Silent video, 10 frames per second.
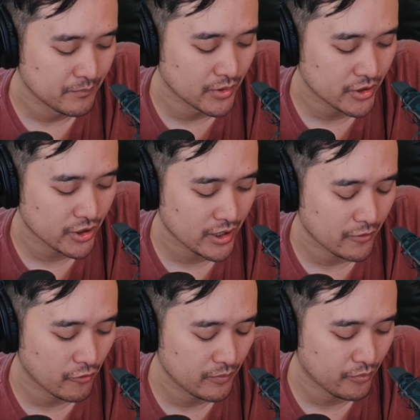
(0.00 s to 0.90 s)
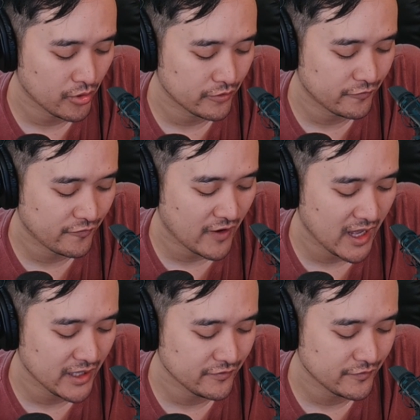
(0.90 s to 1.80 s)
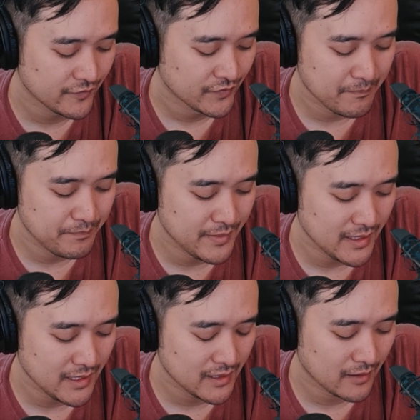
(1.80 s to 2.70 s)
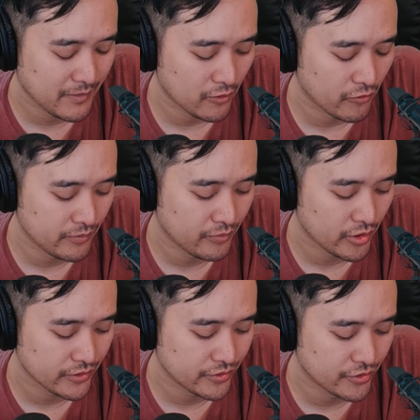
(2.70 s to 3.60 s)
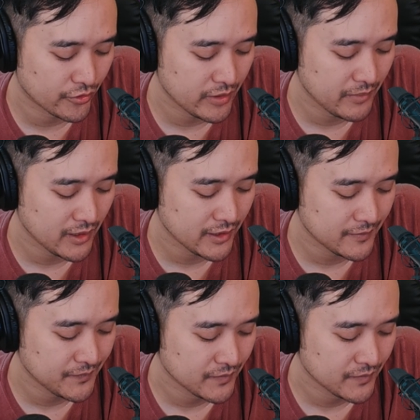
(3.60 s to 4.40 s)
Booker at 1.5, Embiid about 1.3 million,